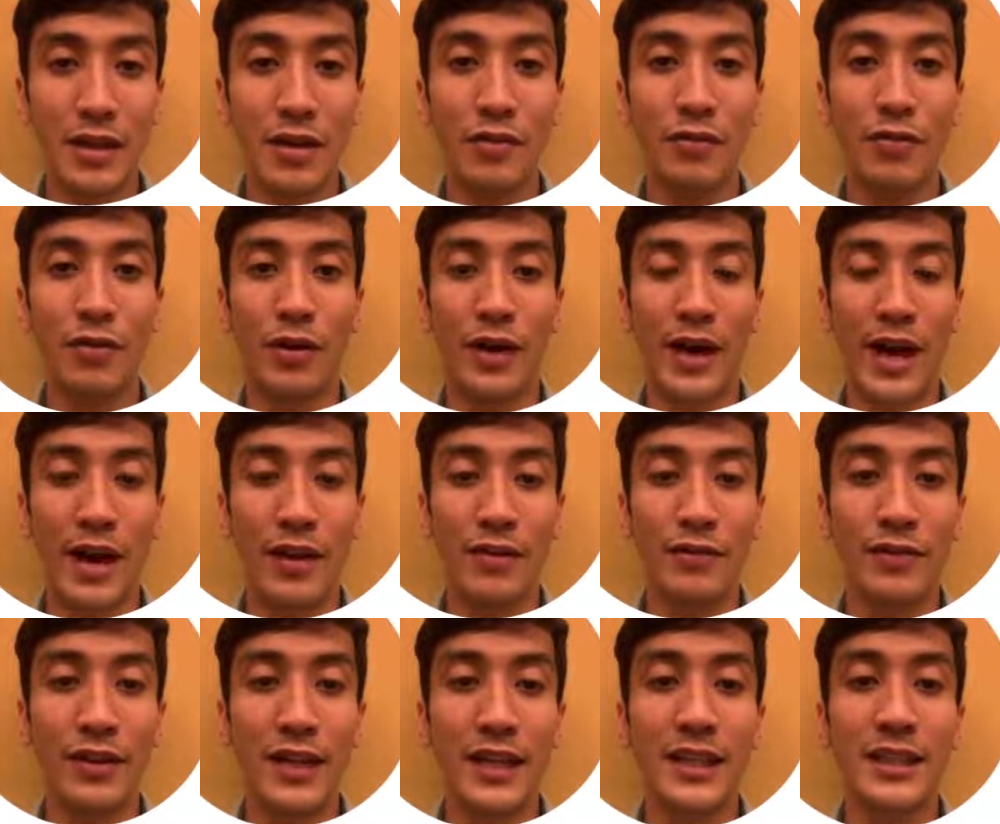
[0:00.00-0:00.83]
for
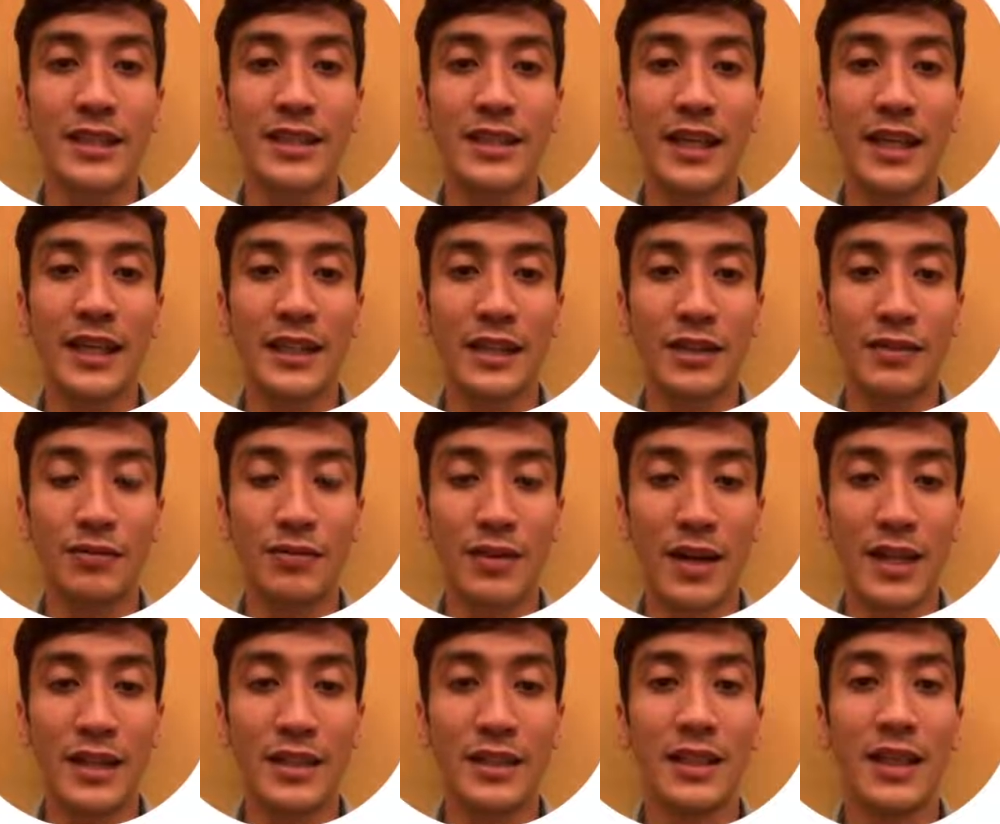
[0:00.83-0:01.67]
having
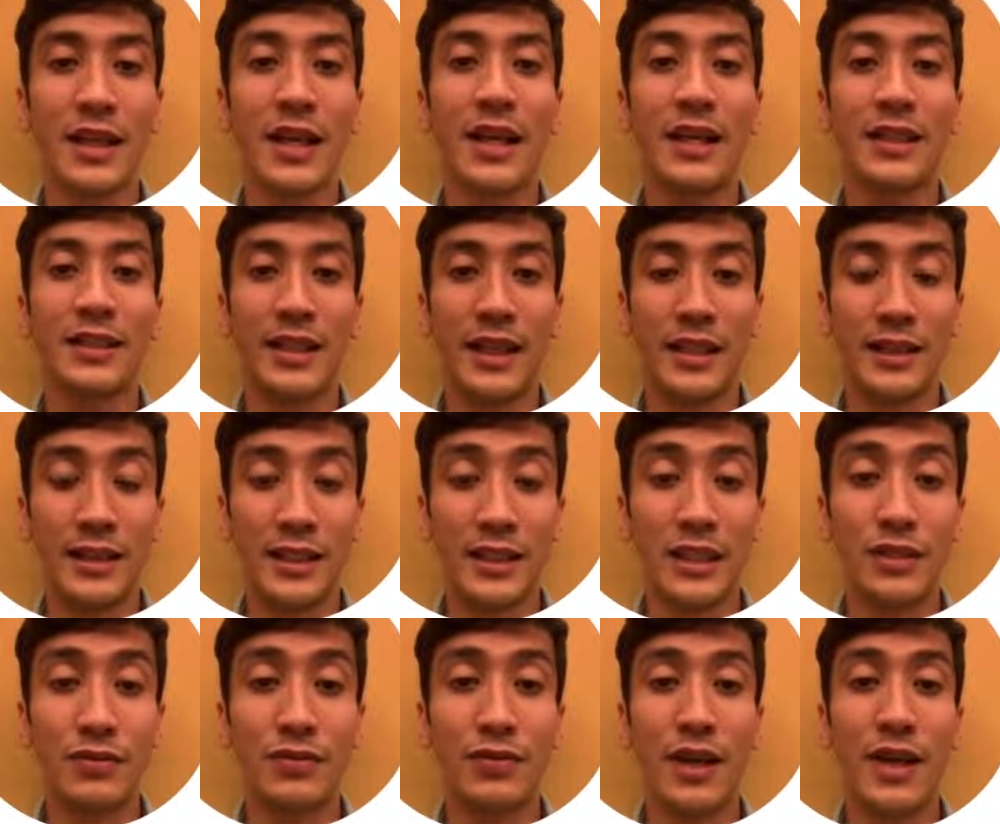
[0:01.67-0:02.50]

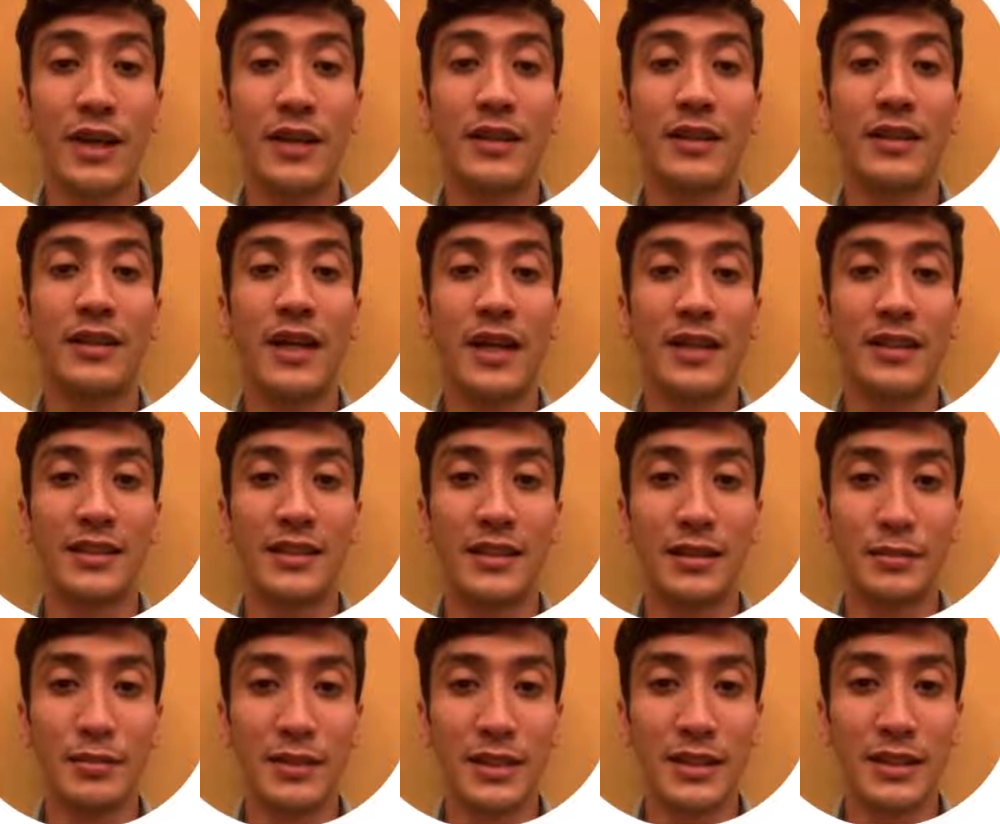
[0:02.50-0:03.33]
satisfied
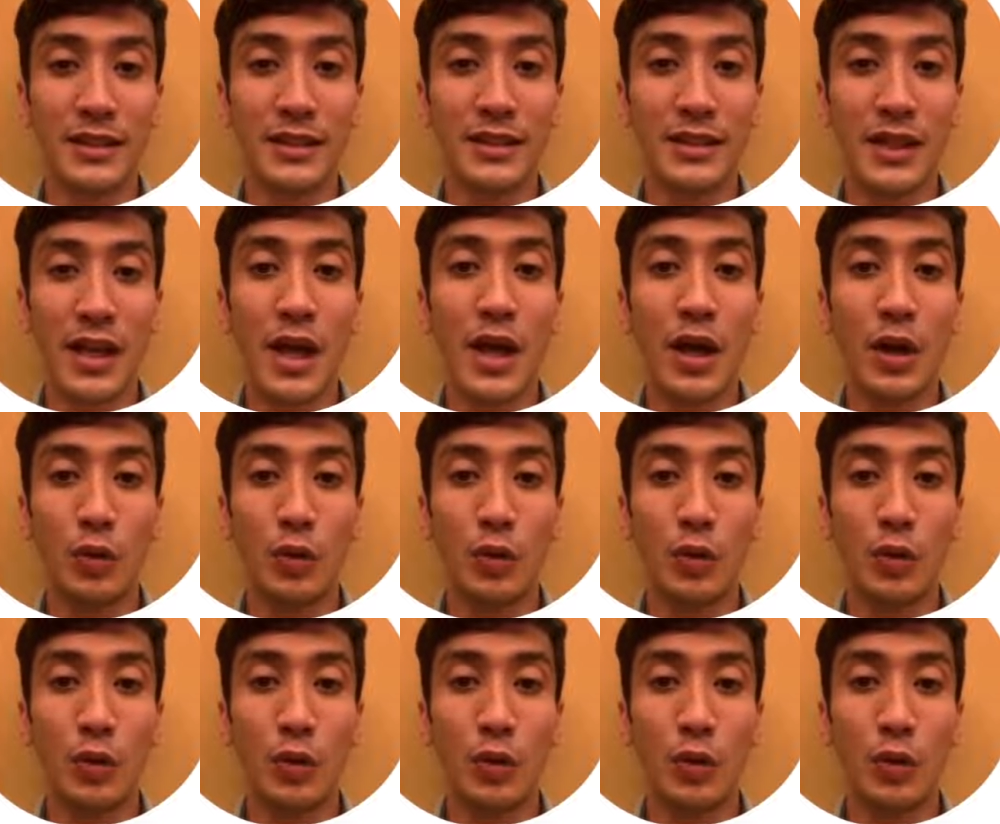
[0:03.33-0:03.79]
customers,